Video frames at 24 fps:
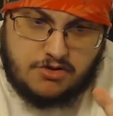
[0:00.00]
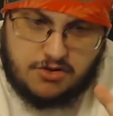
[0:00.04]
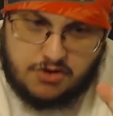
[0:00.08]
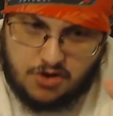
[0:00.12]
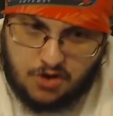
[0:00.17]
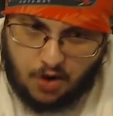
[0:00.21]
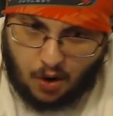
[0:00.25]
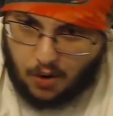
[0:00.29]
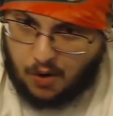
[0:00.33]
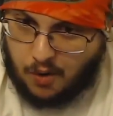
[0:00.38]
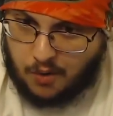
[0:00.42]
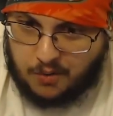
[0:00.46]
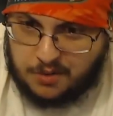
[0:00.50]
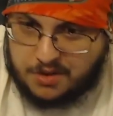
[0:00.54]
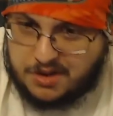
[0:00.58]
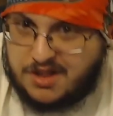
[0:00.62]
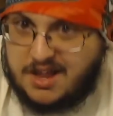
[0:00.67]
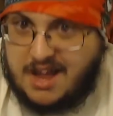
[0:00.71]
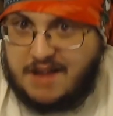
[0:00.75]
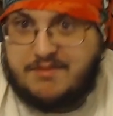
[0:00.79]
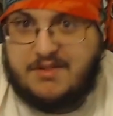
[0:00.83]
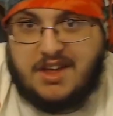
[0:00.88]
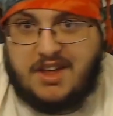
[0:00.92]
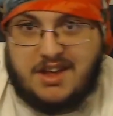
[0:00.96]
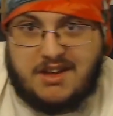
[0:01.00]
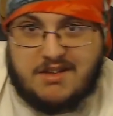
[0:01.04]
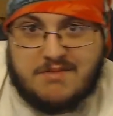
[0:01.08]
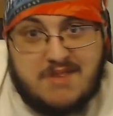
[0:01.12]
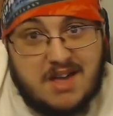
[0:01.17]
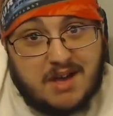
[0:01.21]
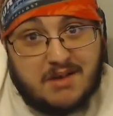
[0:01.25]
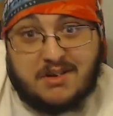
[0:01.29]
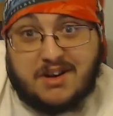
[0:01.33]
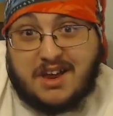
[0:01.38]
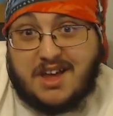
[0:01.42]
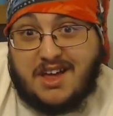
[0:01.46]
goal was to have be
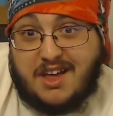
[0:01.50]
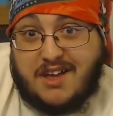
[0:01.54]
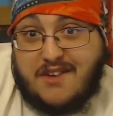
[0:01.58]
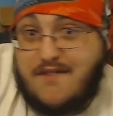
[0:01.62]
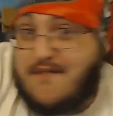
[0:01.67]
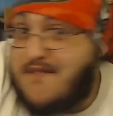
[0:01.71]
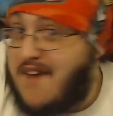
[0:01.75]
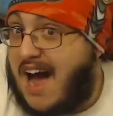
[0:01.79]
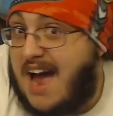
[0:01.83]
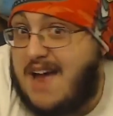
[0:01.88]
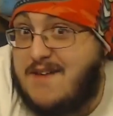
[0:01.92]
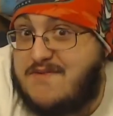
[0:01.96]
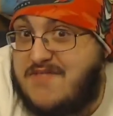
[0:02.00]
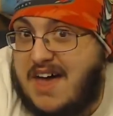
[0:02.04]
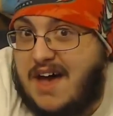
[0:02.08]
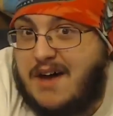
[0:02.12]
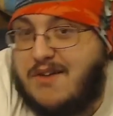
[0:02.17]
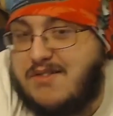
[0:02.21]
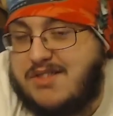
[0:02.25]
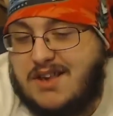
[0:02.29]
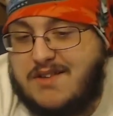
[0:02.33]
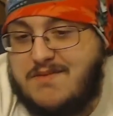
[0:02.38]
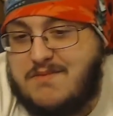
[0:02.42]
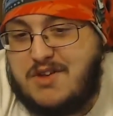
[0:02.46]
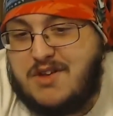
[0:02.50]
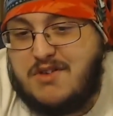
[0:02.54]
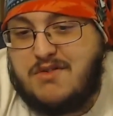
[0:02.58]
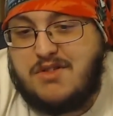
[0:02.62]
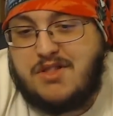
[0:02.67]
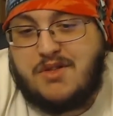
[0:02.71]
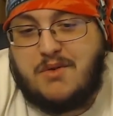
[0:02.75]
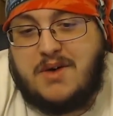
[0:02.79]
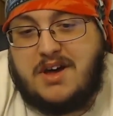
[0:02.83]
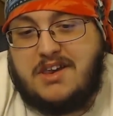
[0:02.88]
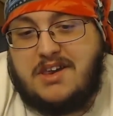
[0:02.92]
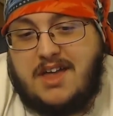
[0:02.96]
able to get 5,000 views
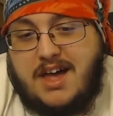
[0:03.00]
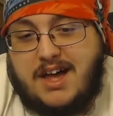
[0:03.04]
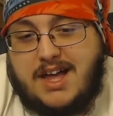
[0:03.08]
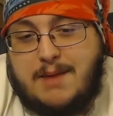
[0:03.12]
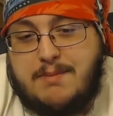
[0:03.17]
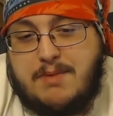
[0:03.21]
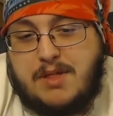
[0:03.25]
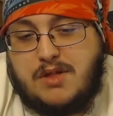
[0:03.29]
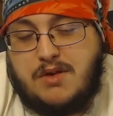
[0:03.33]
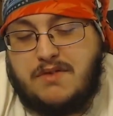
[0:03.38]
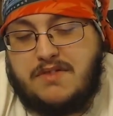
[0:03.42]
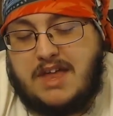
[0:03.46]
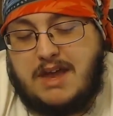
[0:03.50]
a Wedlock episode.